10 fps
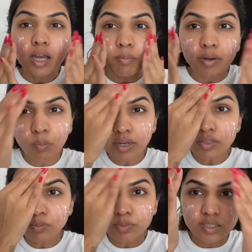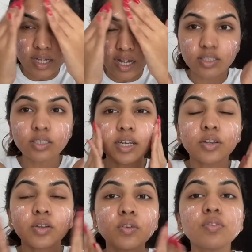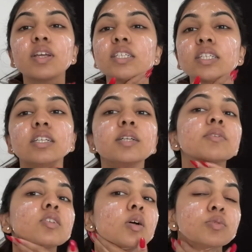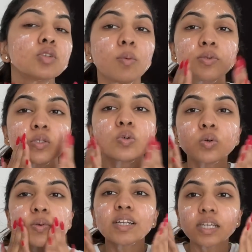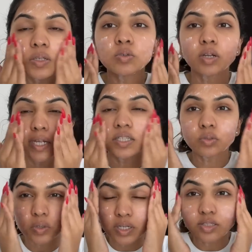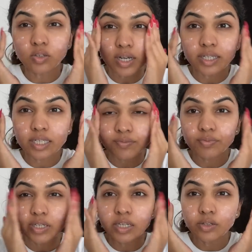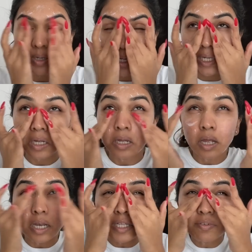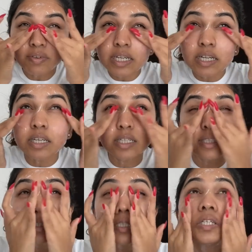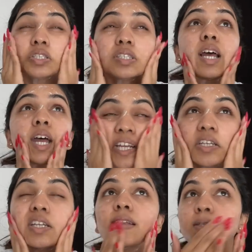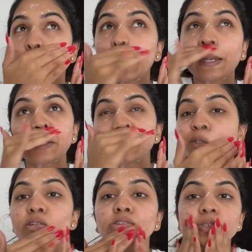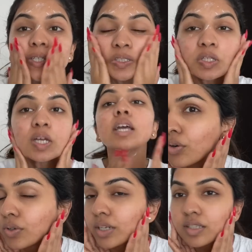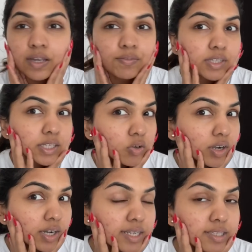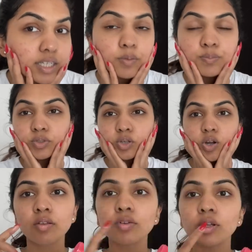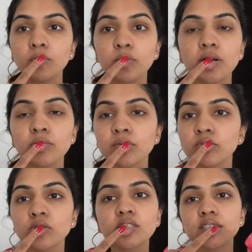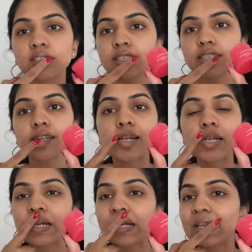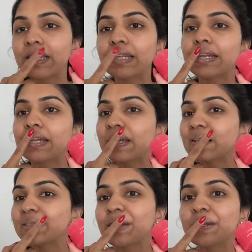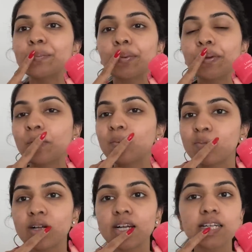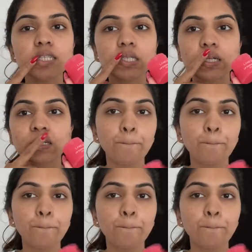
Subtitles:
But once you massage it into your face, it gets absorbed so quickly, you guys. So it does not feel you like leaving greasy. It just hydrates and nourishes your face. You can see everything got nicely absorbed. For lip balm, I'm using the Laneige lip mask.